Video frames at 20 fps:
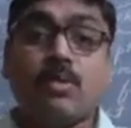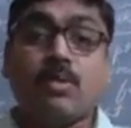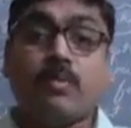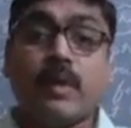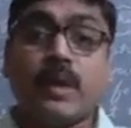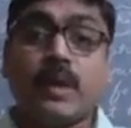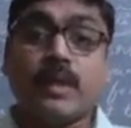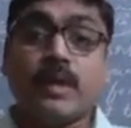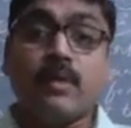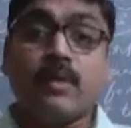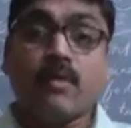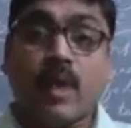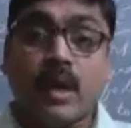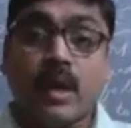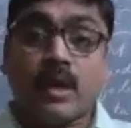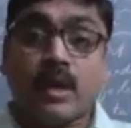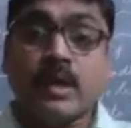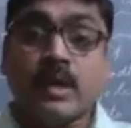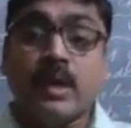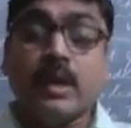
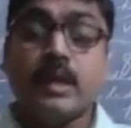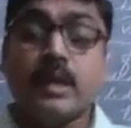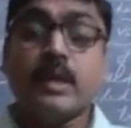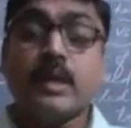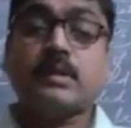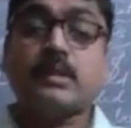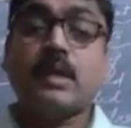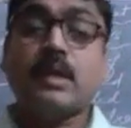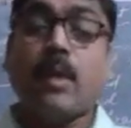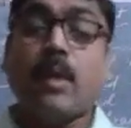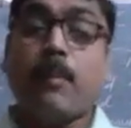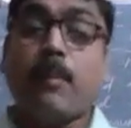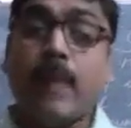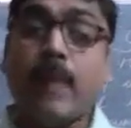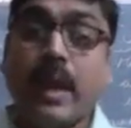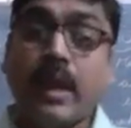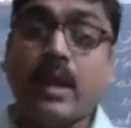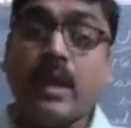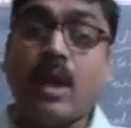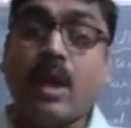21 is the
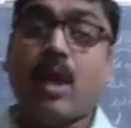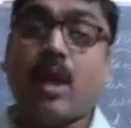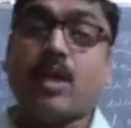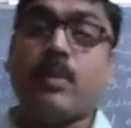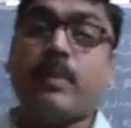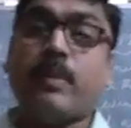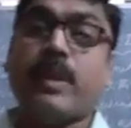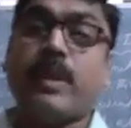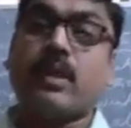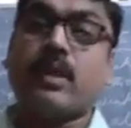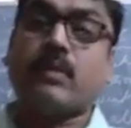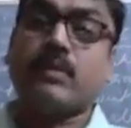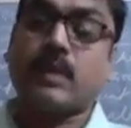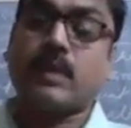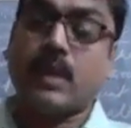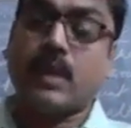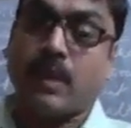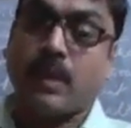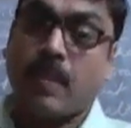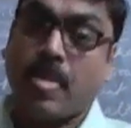main argument of the